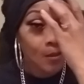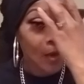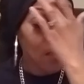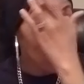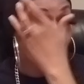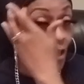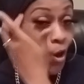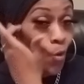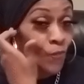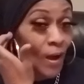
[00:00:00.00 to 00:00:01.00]
And y'all
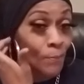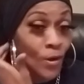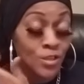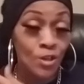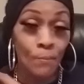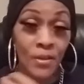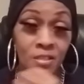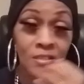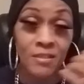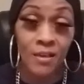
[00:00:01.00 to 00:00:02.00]
low vibrational
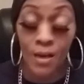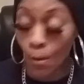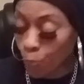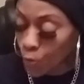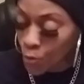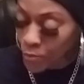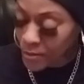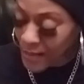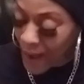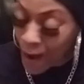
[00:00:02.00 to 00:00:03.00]
bitches sitting up
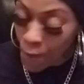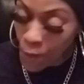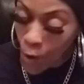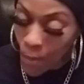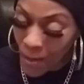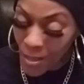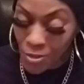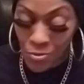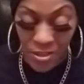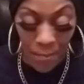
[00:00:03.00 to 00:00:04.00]
rooting down for him
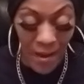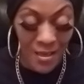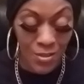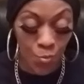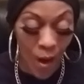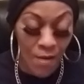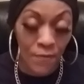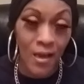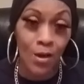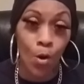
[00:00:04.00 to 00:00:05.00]
because you talking about his wife
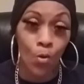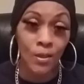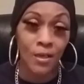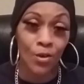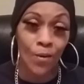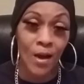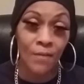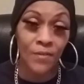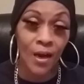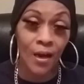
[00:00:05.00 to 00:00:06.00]
ain't cold in the
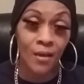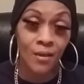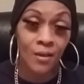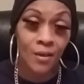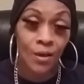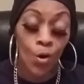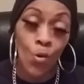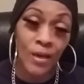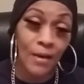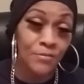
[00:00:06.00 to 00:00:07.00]
grave yet?
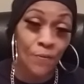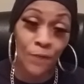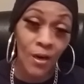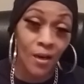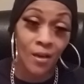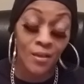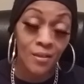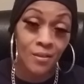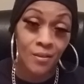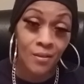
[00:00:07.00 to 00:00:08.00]
Who gives a fuck?
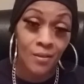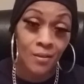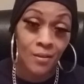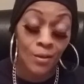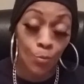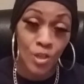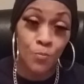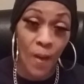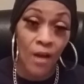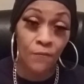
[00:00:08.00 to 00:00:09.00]

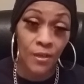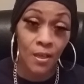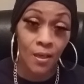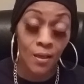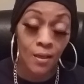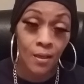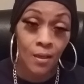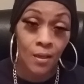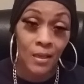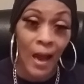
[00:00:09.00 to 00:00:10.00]
Respectfully.
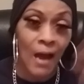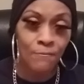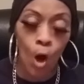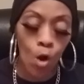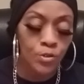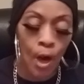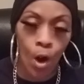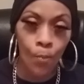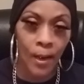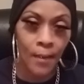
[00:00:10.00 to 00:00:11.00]
Life goes
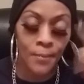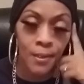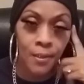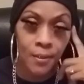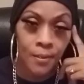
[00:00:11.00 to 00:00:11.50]
on, baby.